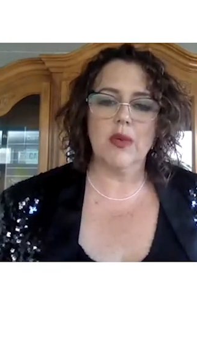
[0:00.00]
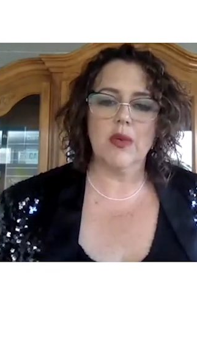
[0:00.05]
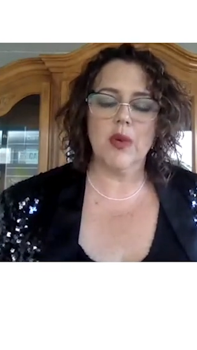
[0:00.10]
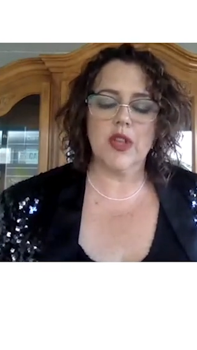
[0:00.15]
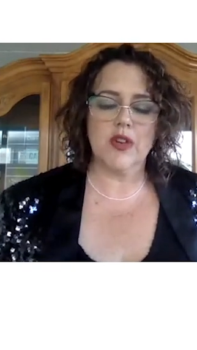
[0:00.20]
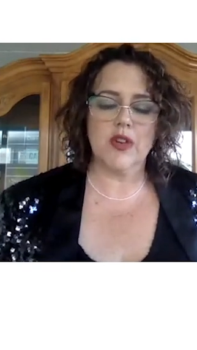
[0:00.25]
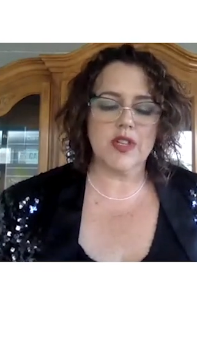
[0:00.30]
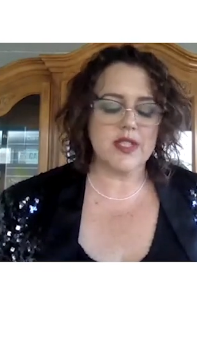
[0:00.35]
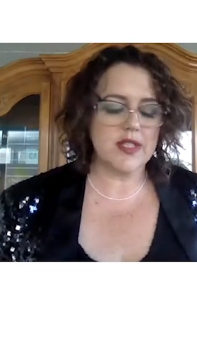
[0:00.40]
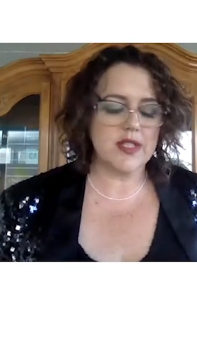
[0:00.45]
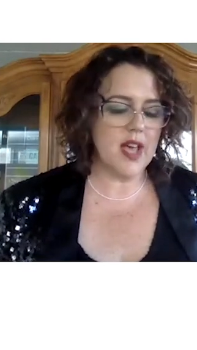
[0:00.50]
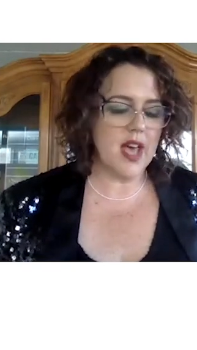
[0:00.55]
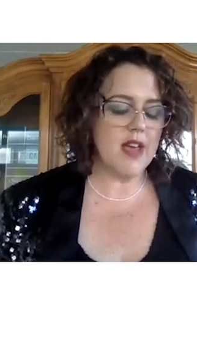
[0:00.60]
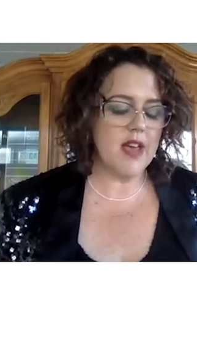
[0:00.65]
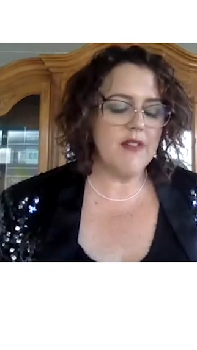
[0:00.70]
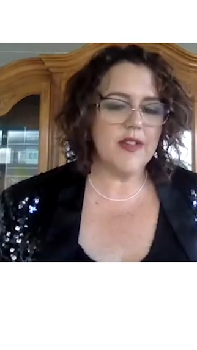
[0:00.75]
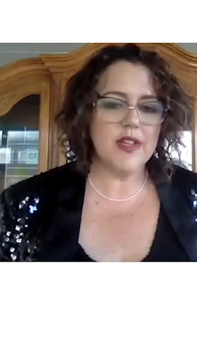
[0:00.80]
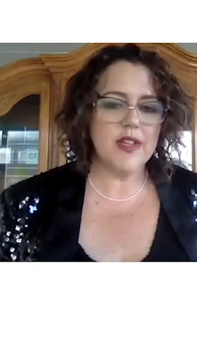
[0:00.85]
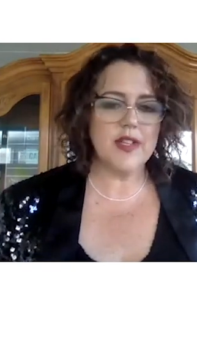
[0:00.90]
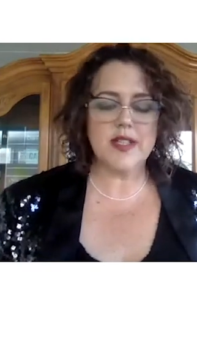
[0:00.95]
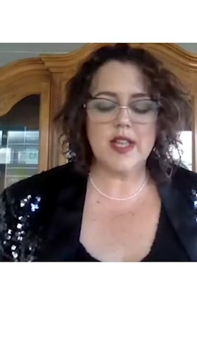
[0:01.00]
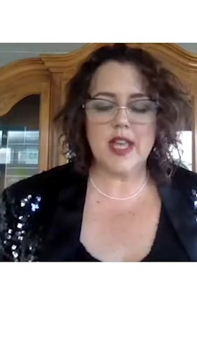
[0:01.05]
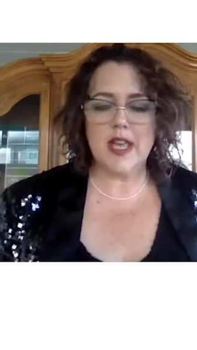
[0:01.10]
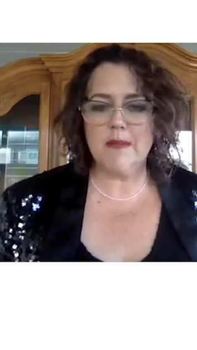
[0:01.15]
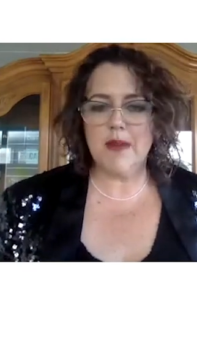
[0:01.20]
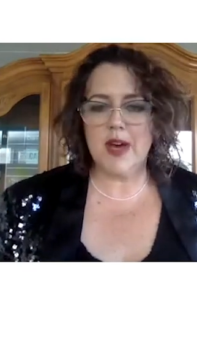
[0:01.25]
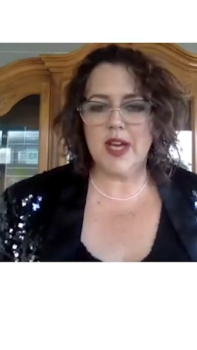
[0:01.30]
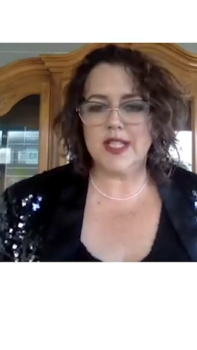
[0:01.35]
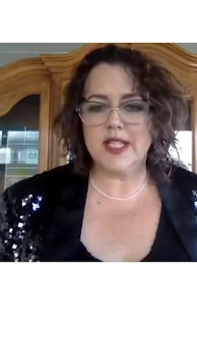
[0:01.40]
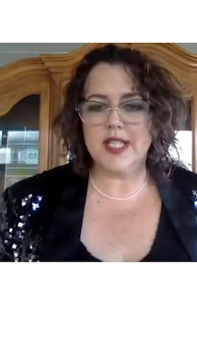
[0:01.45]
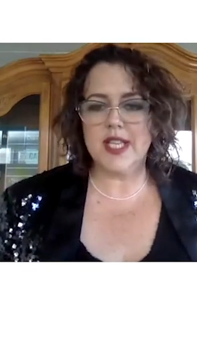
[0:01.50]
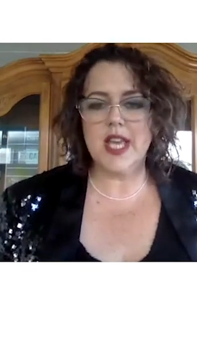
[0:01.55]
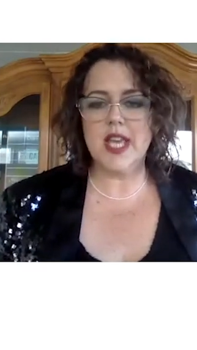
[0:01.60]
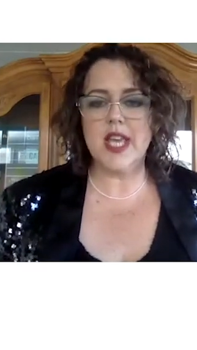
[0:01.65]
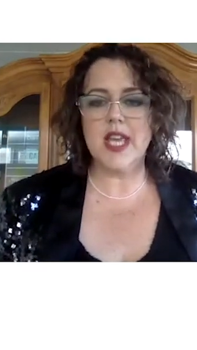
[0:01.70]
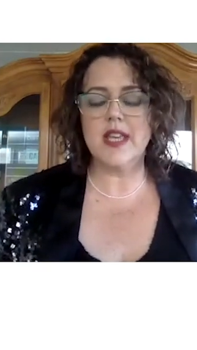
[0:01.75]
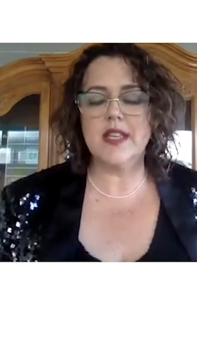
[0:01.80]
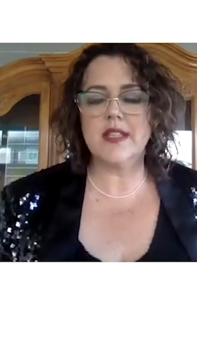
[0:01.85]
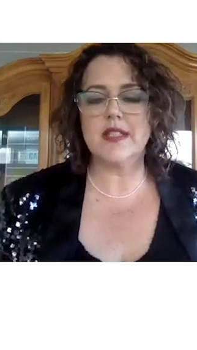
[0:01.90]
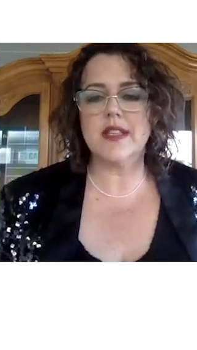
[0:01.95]
whether it's savers,
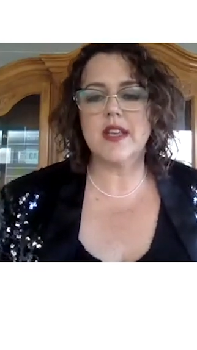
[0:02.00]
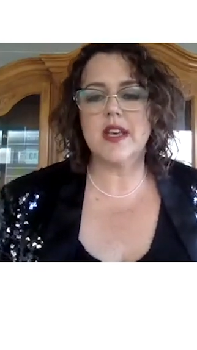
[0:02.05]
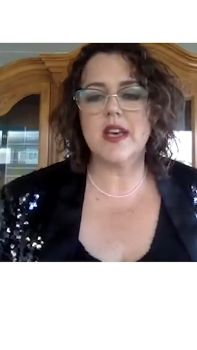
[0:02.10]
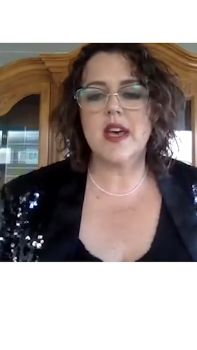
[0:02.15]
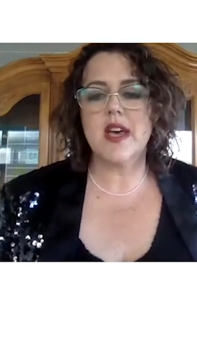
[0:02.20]
MITs,